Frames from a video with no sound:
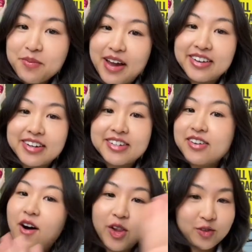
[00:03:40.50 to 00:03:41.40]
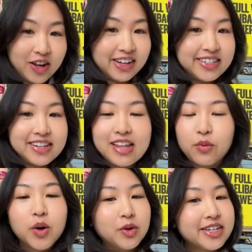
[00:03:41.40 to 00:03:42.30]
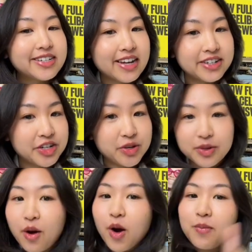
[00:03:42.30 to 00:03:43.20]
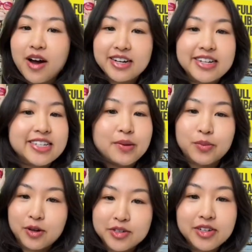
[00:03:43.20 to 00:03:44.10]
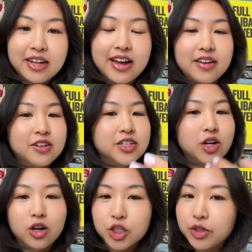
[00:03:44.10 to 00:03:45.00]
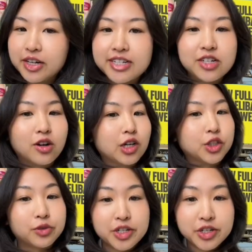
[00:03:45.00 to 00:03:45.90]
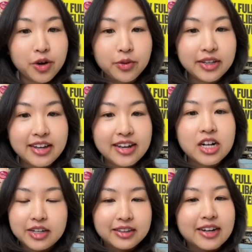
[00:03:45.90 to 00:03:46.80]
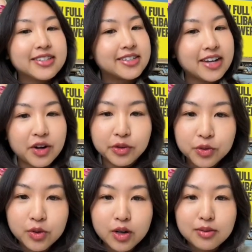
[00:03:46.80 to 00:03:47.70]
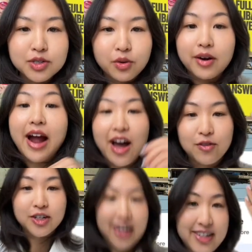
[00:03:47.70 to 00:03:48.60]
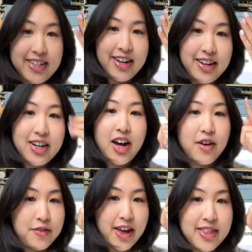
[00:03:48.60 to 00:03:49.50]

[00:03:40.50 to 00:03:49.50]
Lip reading: the ones that you want to go after. They might take some convincing, but if you can get enough of them, it might just put you over the top.